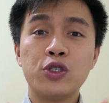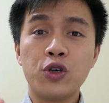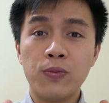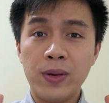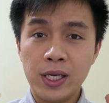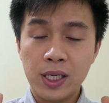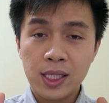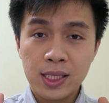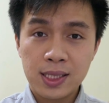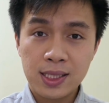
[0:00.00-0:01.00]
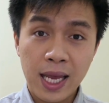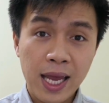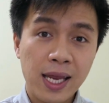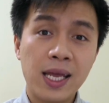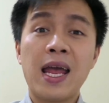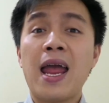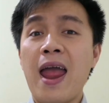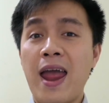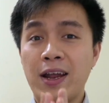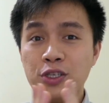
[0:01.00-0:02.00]
to be seen
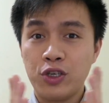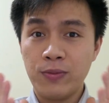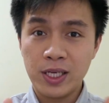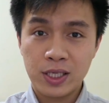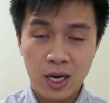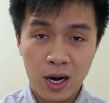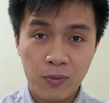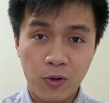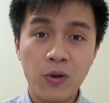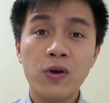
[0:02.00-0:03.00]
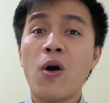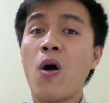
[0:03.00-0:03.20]
and to be shareable